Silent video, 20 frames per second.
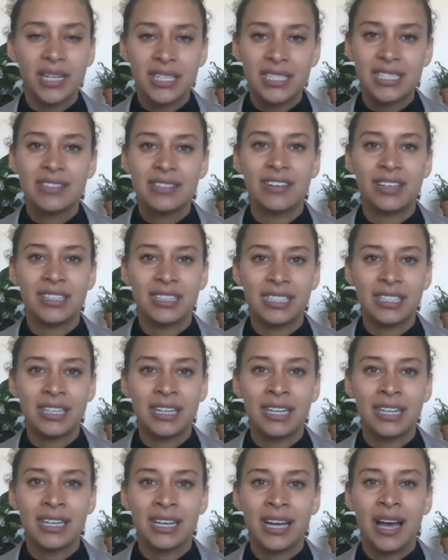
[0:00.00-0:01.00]
to do
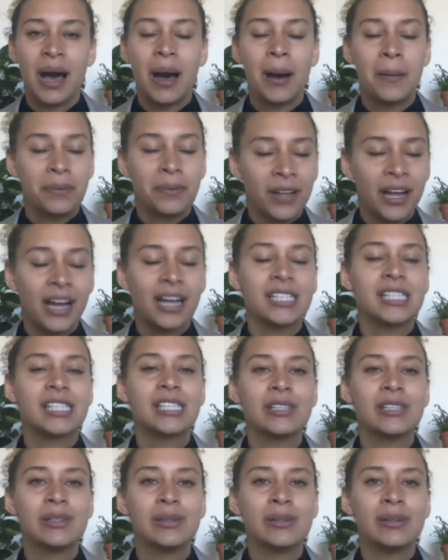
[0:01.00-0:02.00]
venture, apply
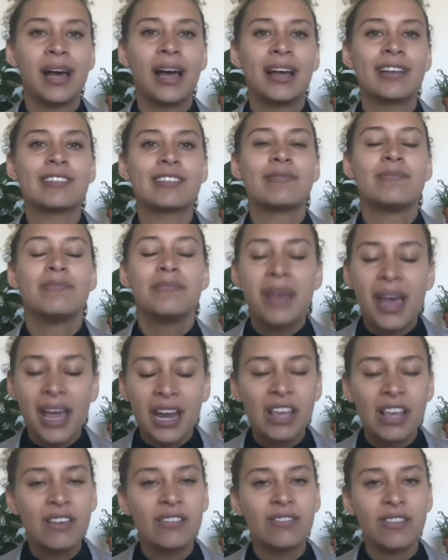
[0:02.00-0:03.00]
to as
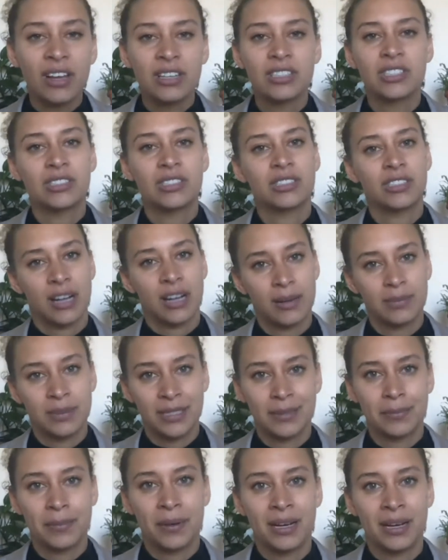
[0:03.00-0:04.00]
many venture jobs
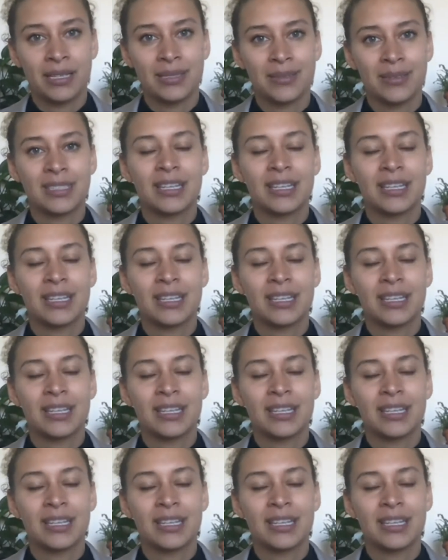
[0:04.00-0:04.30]
as possible,